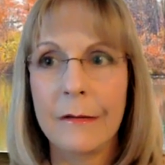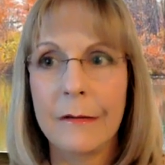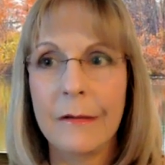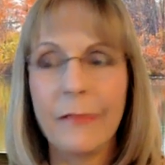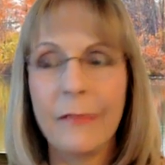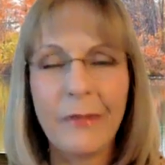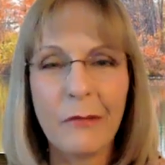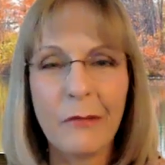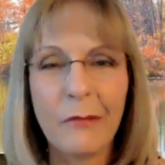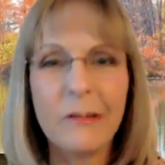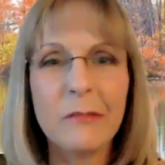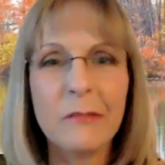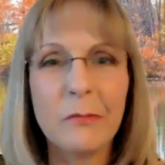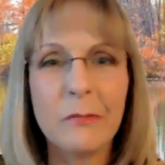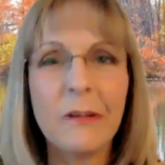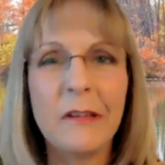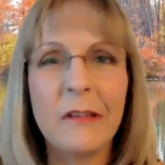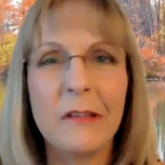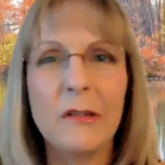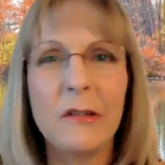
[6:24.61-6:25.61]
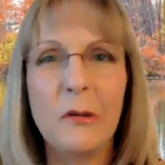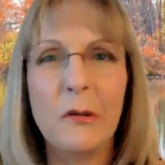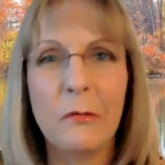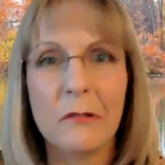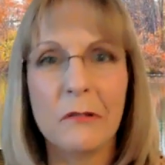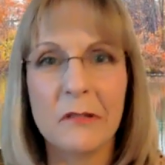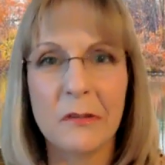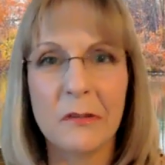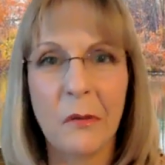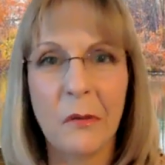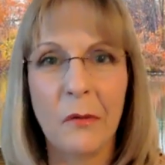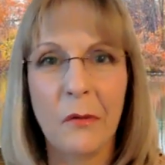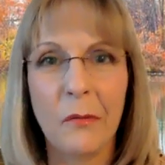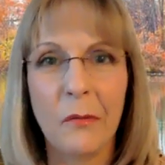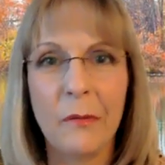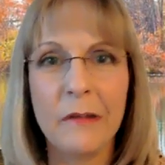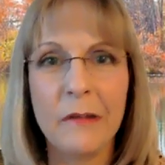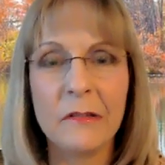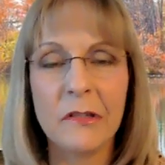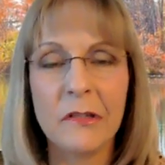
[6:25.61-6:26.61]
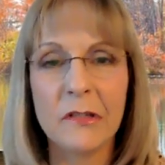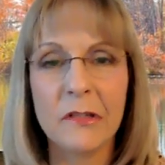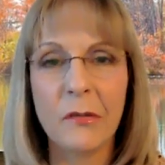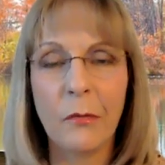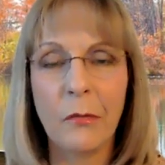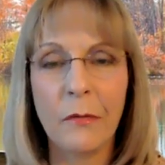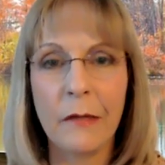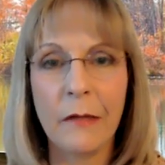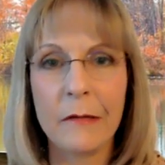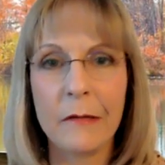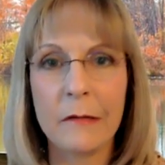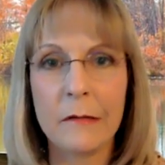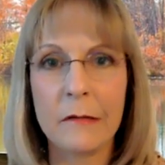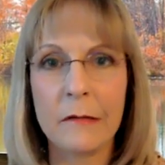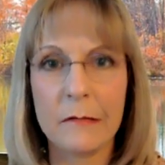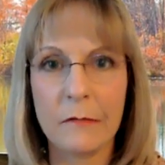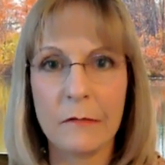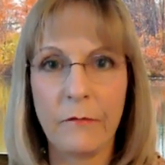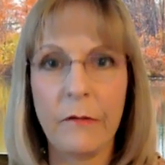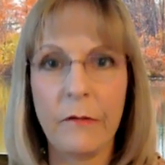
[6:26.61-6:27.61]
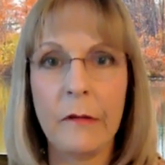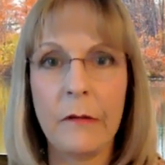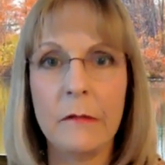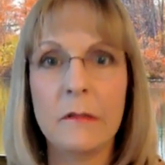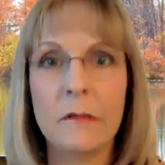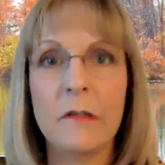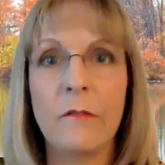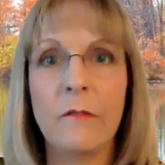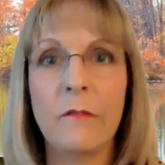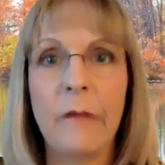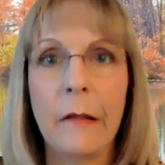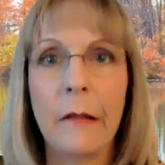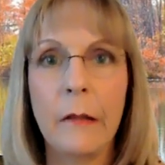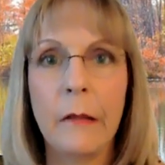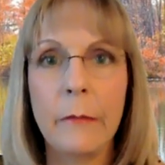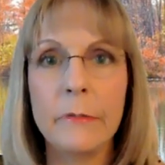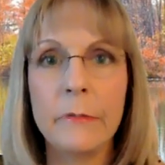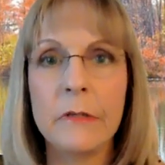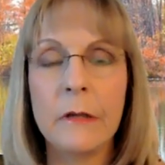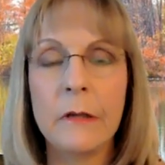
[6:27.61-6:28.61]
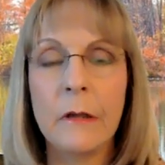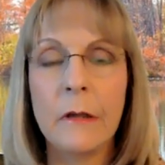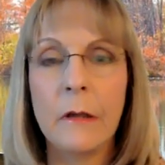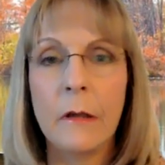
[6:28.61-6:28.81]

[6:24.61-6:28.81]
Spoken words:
if there is really a newer soul, that it's a soul that doesn't feel as developed.